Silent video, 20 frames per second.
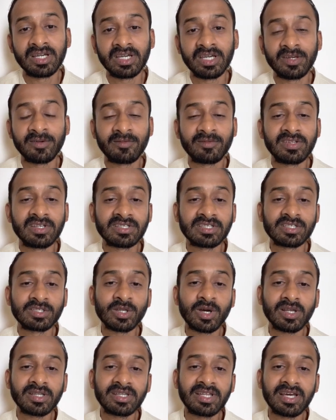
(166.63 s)
If this is
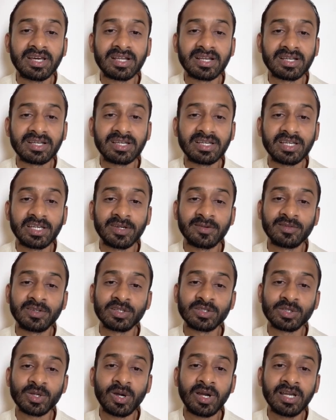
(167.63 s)
not there, if the
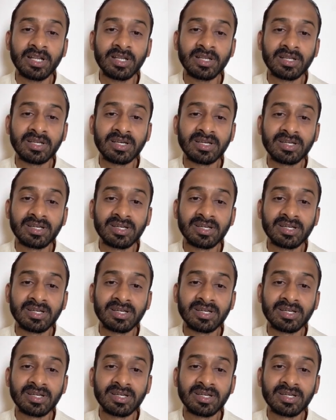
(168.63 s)
soil